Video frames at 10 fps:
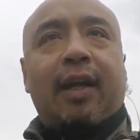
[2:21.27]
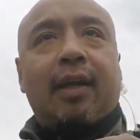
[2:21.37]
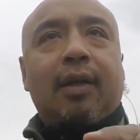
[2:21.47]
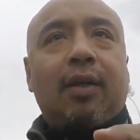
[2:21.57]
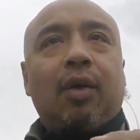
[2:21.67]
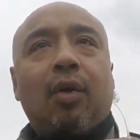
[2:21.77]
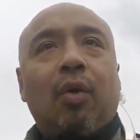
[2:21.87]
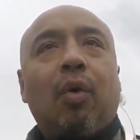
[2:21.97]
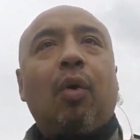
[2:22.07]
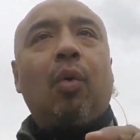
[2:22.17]
Show me
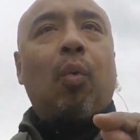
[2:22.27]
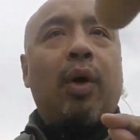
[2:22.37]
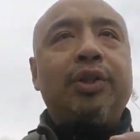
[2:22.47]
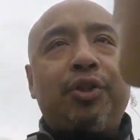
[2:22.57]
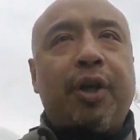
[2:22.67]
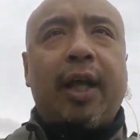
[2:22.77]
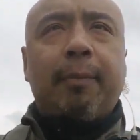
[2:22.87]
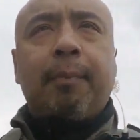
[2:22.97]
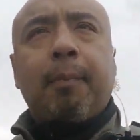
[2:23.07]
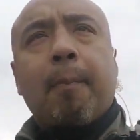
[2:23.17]
what have I
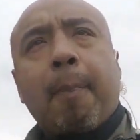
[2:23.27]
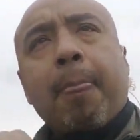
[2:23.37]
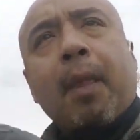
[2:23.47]
broken?